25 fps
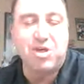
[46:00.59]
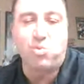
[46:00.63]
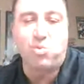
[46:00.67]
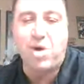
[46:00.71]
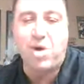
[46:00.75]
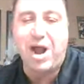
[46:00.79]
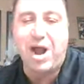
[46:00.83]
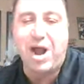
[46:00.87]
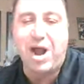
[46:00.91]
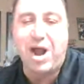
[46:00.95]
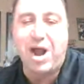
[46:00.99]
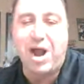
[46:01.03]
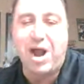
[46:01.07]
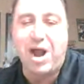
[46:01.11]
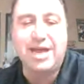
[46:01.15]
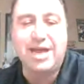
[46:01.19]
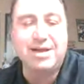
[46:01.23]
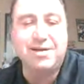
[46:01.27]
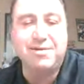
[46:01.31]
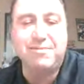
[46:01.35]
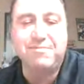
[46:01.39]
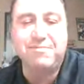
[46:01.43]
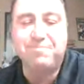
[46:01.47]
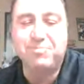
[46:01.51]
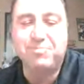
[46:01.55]
their
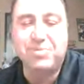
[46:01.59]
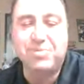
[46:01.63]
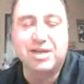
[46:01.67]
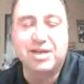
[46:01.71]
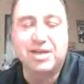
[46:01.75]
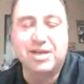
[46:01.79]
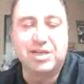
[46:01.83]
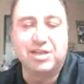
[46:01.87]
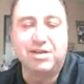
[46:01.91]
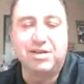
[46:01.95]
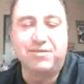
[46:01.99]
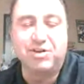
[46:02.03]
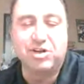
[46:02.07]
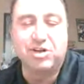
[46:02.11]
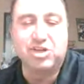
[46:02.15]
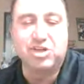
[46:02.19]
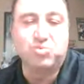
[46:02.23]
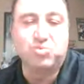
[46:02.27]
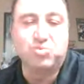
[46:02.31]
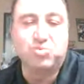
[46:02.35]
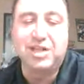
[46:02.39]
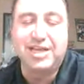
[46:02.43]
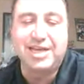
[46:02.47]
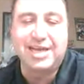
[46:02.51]
routing, delivery. Because